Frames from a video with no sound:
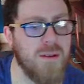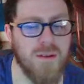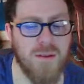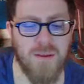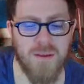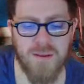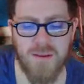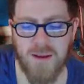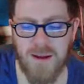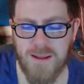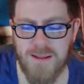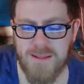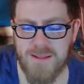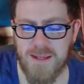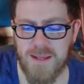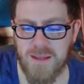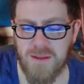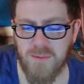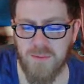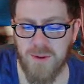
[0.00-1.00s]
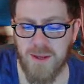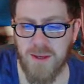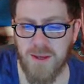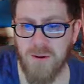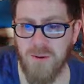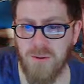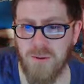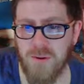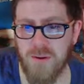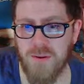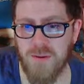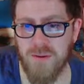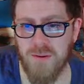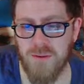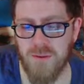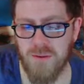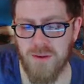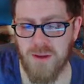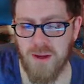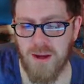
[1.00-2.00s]
Can't see the wheel.
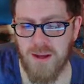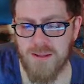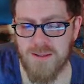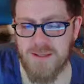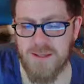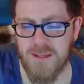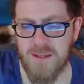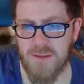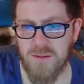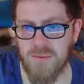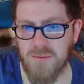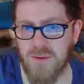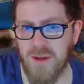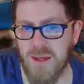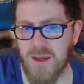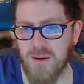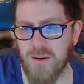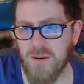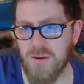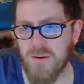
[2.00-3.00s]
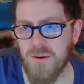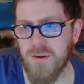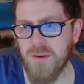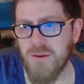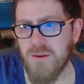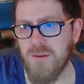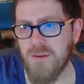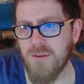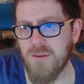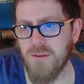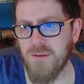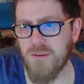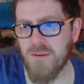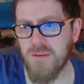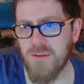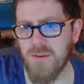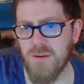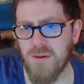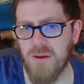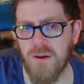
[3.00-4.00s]
You can't see the wheel.
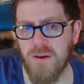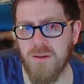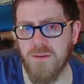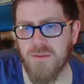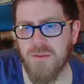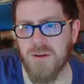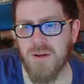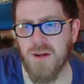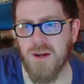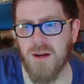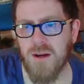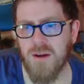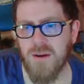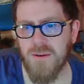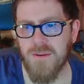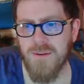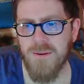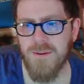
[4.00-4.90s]
Oh no.